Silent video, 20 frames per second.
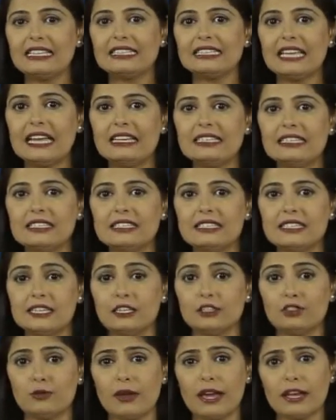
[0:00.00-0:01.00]

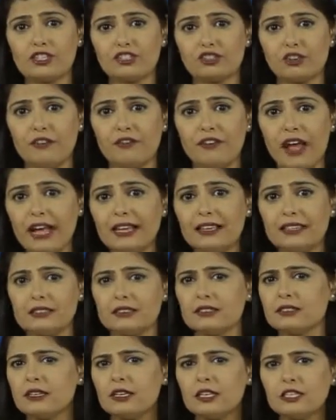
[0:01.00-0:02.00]
Tendency to
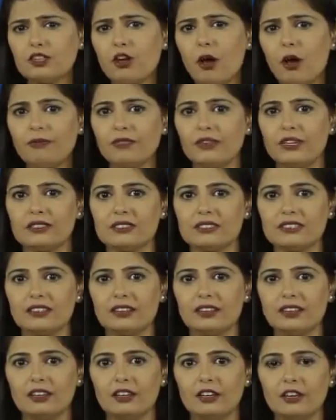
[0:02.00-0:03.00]
extravagance is obvious.
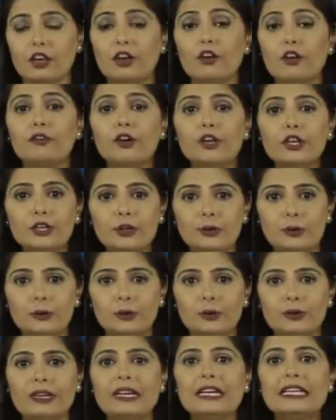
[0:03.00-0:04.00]
For
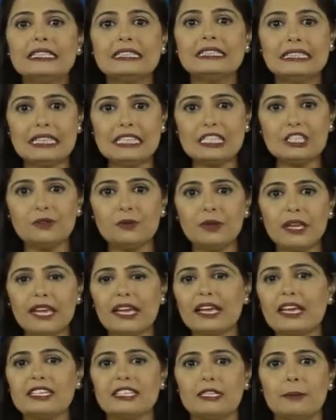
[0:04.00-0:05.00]
you, this
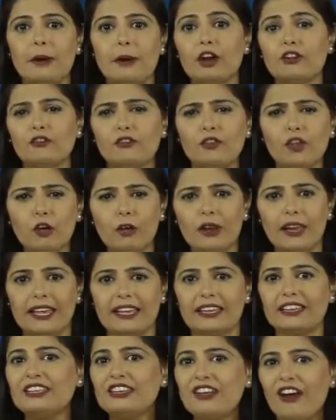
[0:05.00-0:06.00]
week is about
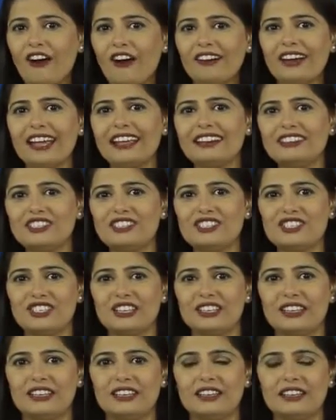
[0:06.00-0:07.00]
fueling your
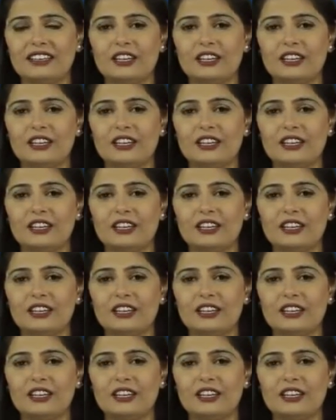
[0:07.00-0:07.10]
energy.